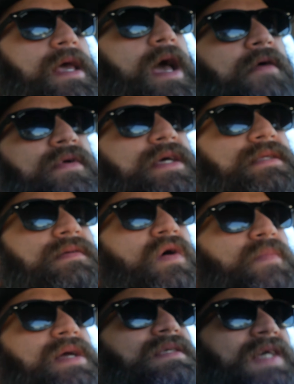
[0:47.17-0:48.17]
I really
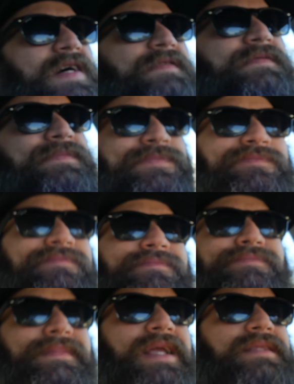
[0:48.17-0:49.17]
told myself,
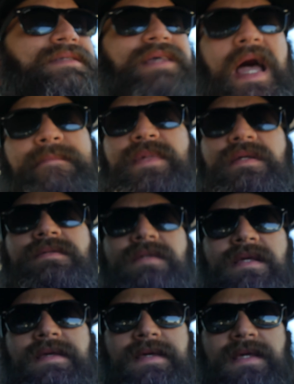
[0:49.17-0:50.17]
it's time to
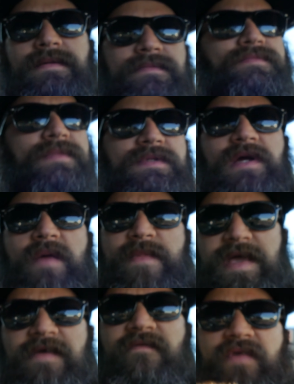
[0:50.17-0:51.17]
start
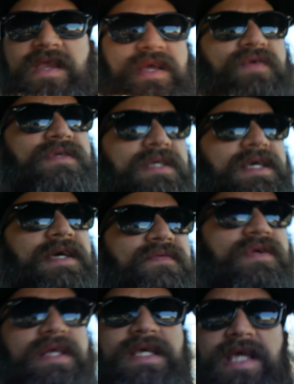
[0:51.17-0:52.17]
making videos again,
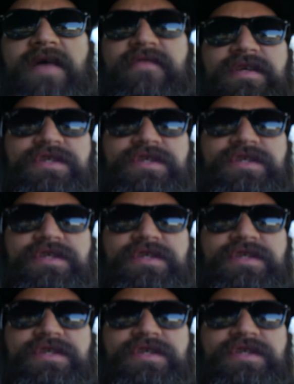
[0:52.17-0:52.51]
really give it a